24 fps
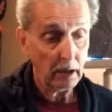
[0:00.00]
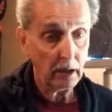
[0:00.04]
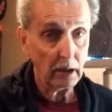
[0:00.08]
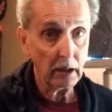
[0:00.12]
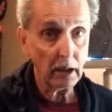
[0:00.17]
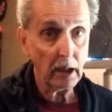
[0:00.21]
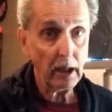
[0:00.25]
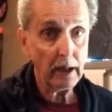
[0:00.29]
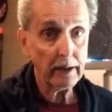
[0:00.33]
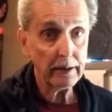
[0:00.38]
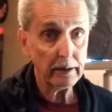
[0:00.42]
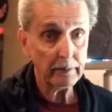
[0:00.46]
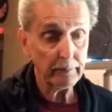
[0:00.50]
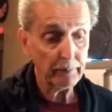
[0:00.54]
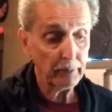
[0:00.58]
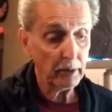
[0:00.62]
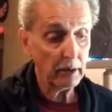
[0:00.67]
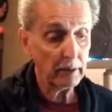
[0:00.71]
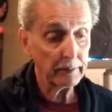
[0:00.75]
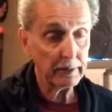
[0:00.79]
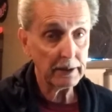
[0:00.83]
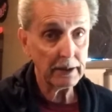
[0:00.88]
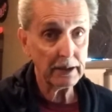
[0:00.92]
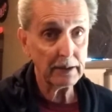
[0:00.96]
A lot of them
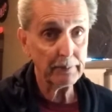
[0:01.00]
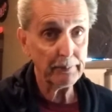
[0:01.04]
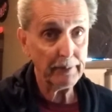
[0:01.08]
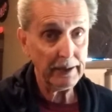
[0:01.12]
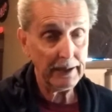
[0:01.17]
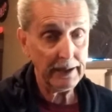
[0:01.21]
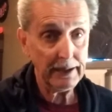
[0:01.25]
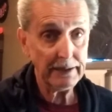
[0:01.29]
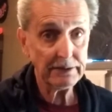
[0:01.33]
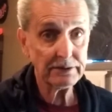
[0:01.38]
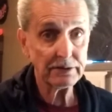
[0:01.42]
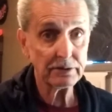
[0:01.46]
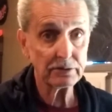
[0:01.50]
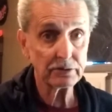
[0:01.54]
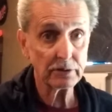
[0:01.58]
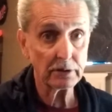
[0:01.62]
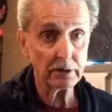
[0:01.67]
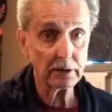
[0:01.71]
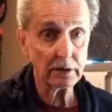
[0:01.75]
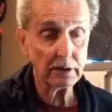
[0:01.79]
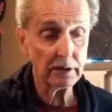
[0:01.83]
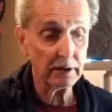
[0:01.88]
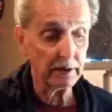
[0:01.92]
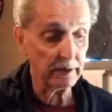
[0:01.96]
probably can't pass the
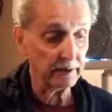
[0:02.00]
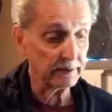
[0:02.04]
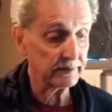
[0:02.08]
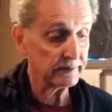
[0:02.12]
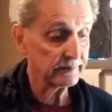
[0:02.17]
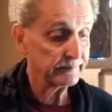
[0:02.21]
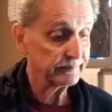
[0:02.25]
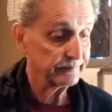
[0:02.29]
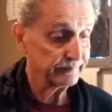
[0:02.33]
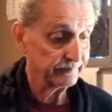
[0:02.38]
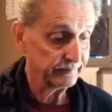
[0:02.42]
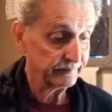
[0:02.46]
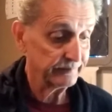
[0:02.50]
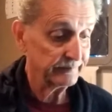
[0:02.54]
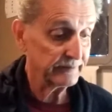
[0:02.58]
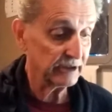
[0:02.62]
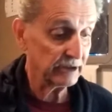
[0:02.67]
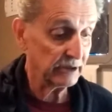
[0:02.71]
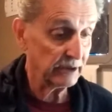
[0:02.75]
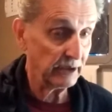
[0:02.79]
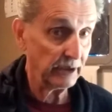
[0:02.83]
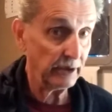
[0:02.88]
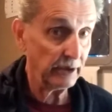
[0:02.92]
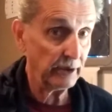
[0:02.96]
drug test.
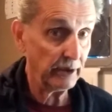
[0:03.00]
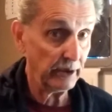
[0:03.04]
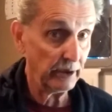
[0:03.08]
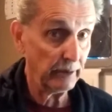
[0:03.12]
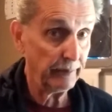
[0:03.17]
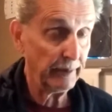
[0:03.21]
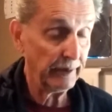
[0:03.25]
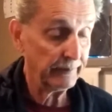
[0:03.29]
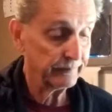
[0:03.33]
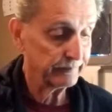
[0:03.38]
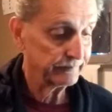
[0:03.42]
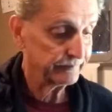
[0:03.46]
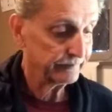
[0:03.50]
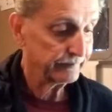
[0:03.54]
You, you hear me?